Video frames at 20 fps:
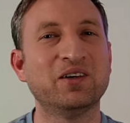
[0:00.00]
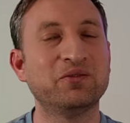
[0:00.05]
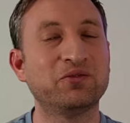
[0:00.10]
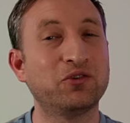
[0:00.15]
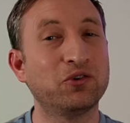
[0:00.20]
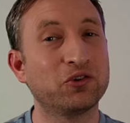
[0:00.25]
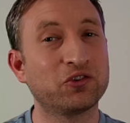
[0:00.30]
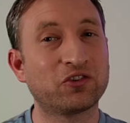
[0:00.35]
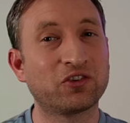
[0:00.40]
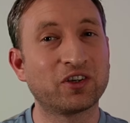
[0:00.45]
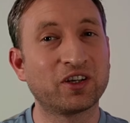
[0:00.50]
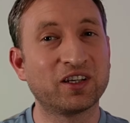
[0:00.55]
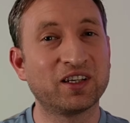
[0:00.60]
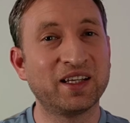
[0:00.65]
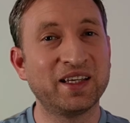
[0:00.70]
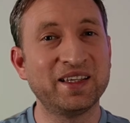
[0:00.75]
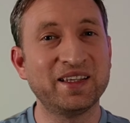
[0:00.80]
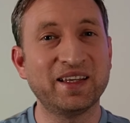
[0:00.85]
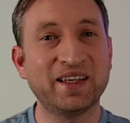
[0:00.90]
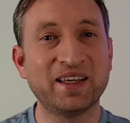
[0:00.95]

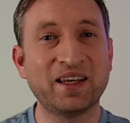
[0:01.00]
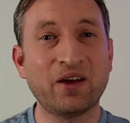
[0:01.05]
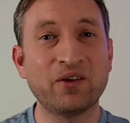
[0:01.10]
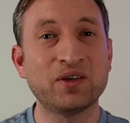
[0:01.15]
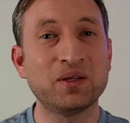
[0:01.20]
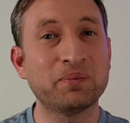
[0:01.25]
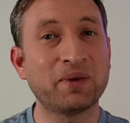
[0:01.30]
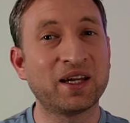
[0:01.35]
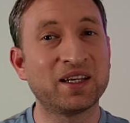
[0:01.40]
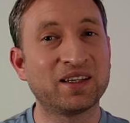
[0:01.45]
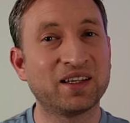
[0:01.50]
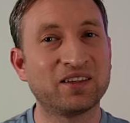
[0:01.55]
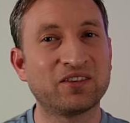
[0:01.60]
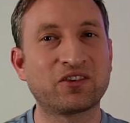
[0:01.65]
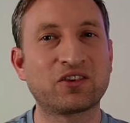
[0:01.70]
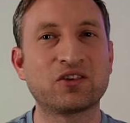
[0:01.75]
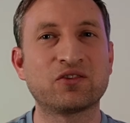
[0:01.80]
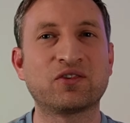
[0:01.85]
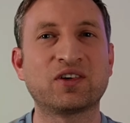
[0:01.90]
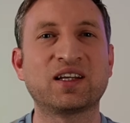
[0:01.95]
Unfortunately, it only made it
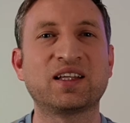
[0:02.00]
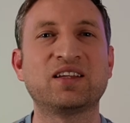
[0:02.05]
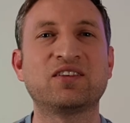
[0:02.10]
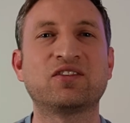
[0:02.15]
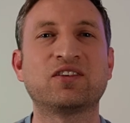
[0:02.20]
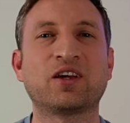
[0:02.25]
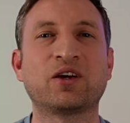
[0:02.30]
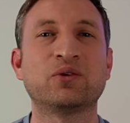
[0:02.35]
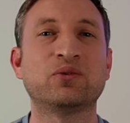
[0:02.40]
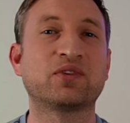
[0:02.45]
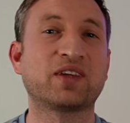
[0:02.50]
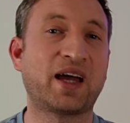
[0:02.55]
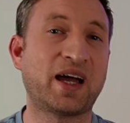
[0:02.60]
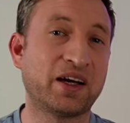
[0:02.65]
into the release notes